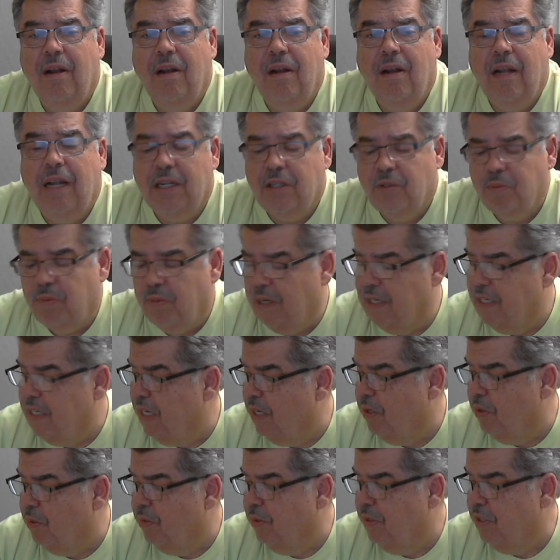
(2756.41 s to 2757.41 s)
That's why
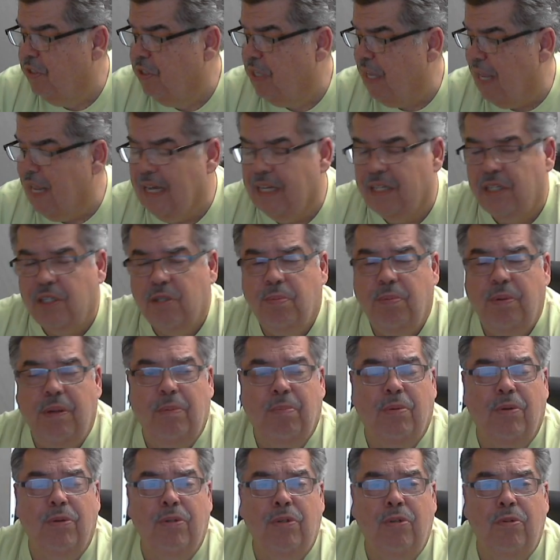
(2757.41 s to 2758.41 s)
I always ask
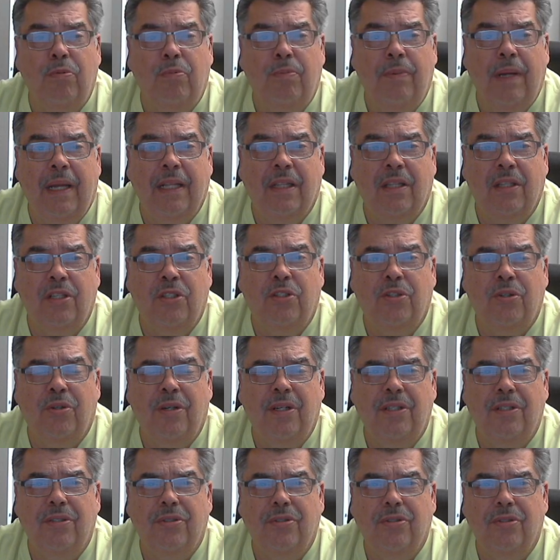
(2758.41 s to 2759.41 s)
people, you make the
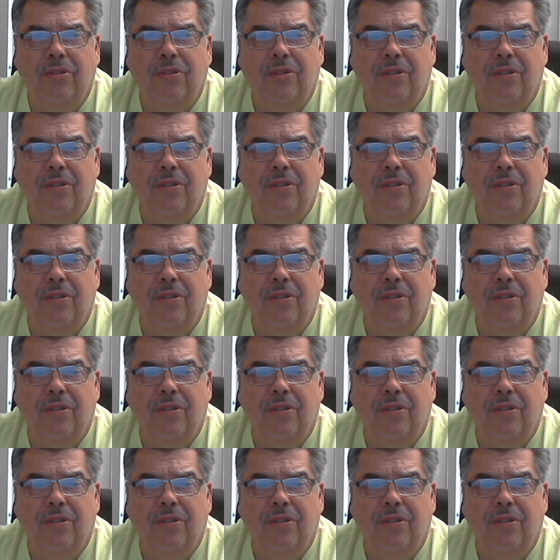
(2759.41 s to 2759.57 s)
choice.